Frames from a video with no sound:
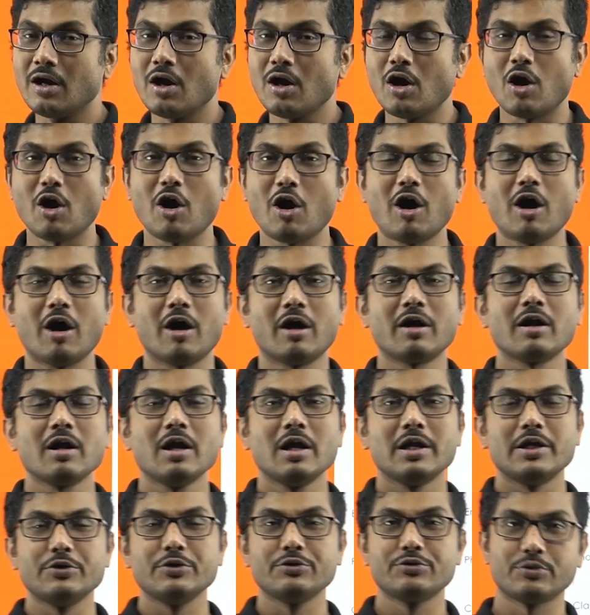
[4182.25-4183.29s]
or
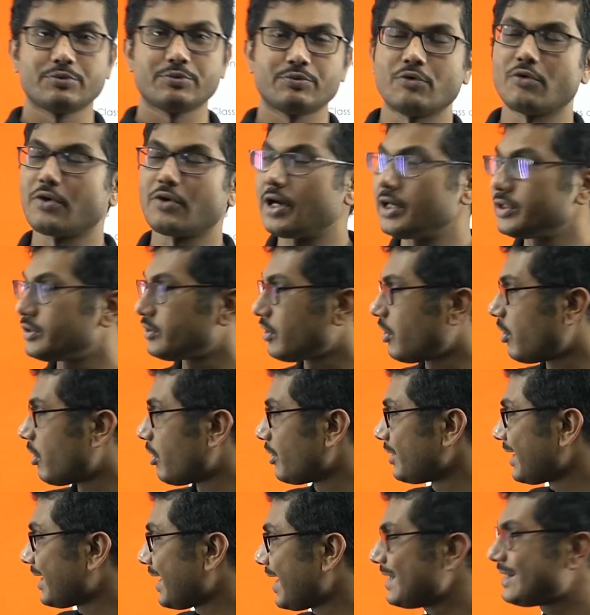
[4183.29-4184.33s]
you should focus
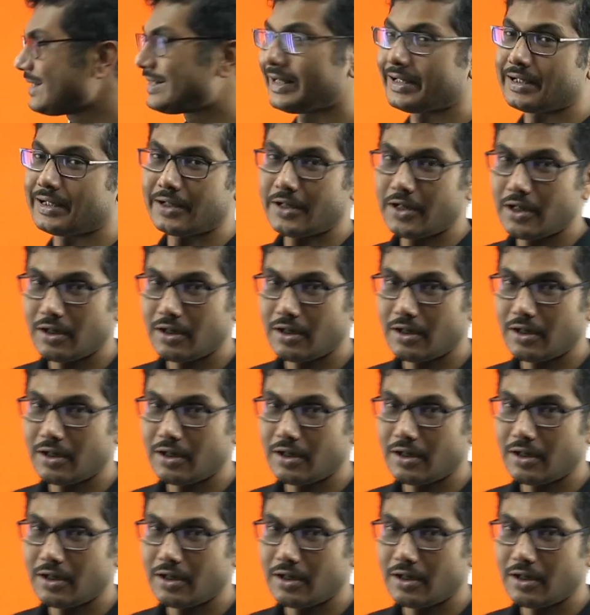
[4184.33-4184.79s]
on KSET.